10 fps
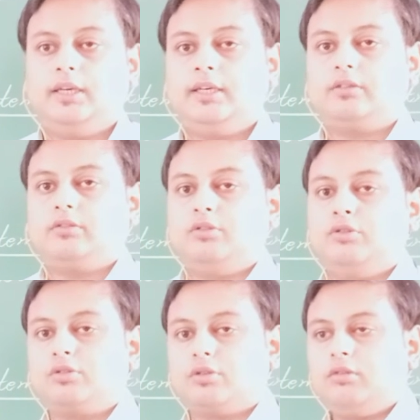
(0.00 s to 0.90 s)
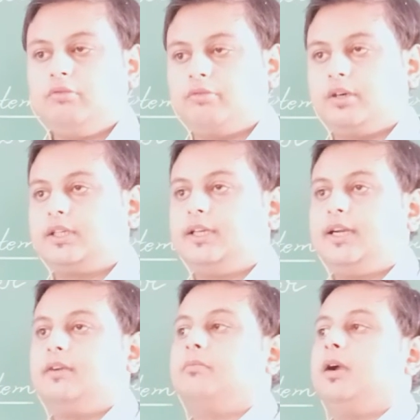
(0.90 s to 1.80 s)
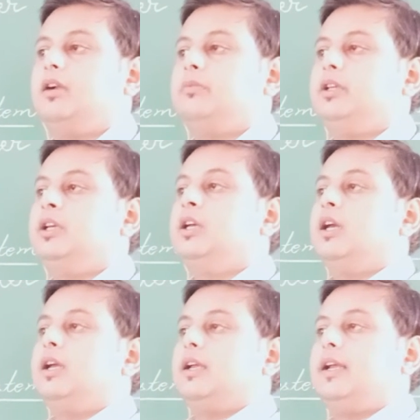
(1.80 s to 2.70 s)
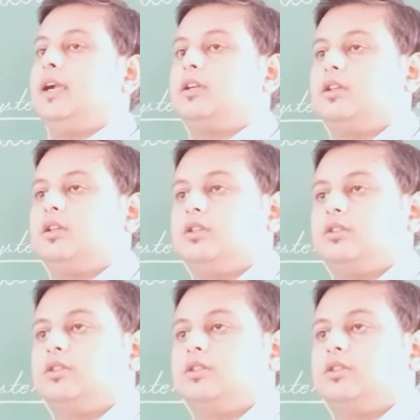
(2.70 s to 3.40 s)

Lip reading: it goes on working and might be get